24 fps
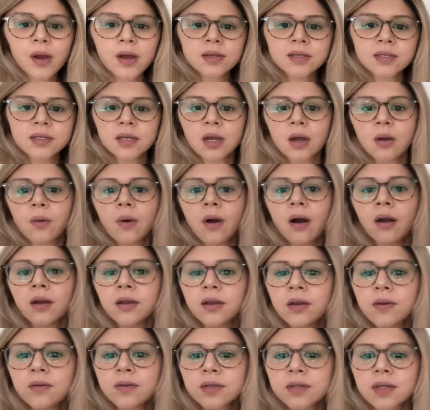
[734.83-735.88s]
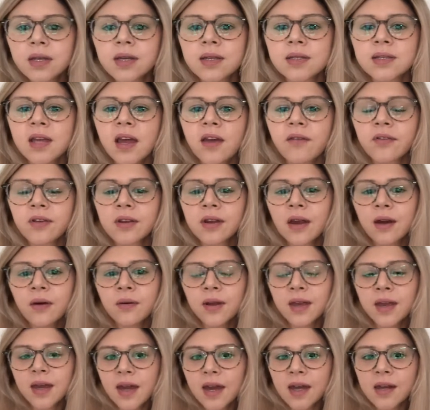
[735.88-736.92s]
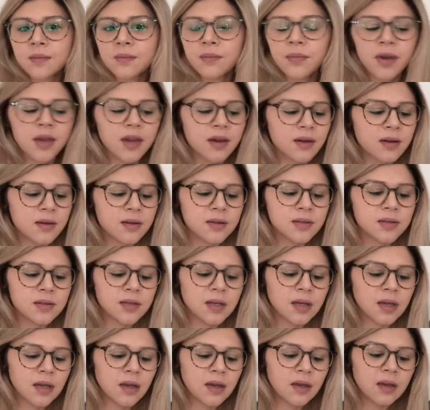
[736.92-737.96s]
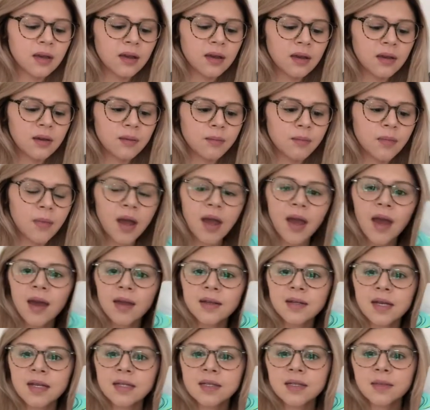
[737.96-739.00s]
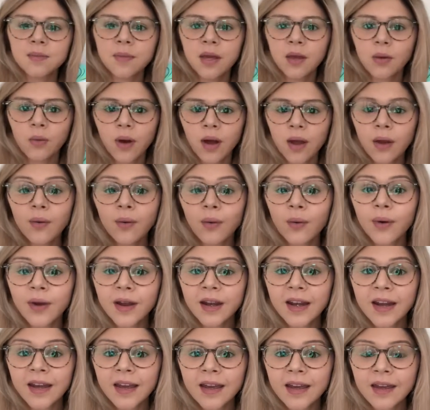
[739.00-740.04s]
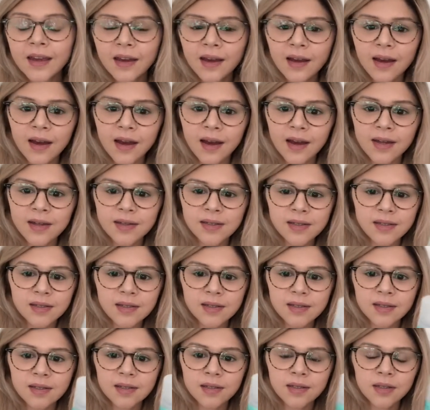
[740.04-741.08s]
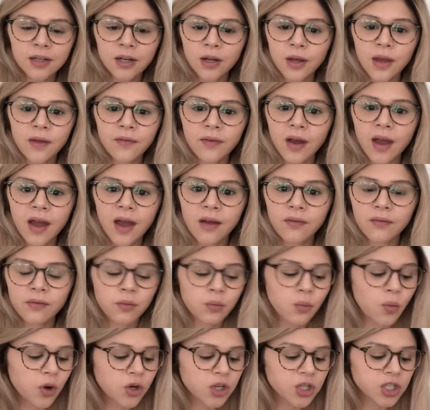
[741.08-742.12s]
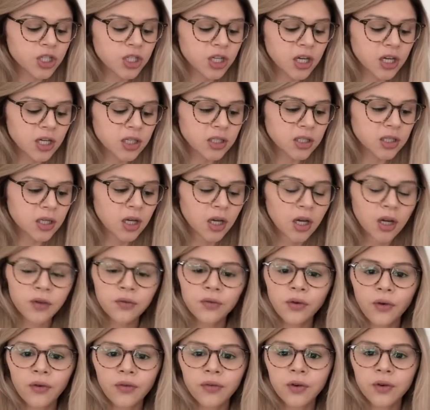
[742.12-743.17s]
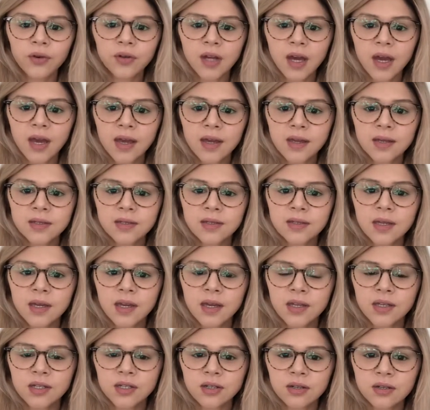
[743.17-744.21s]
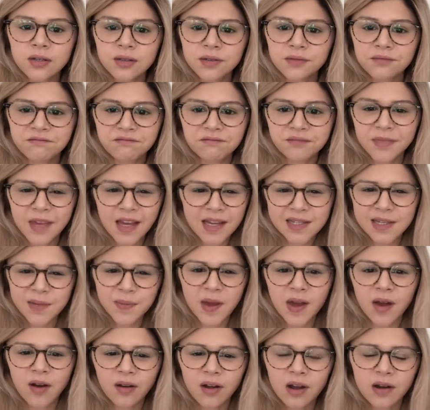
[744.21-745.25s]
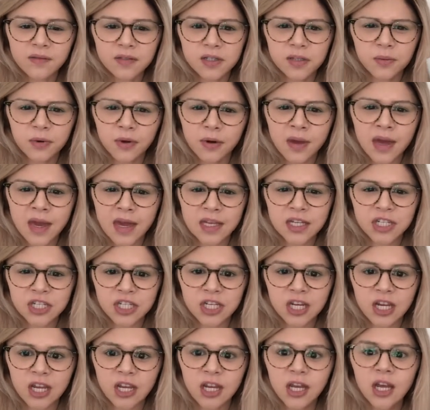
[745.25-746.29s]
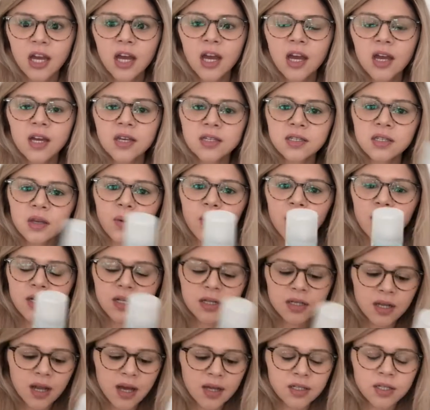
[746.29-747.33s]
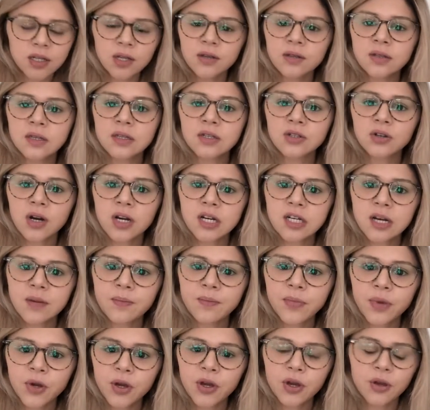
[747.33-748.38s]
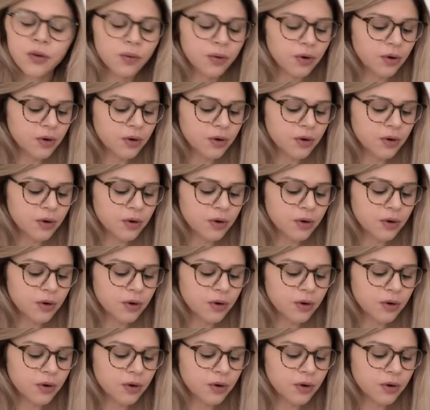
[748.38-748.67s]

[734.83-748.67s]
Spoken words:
So I use this every now and again, because my hair tends to be quite oily, and you know, if I haven't washed it for a few days, it just gets a bit uncomfortable, itchy. So I just like to use this dry shampoo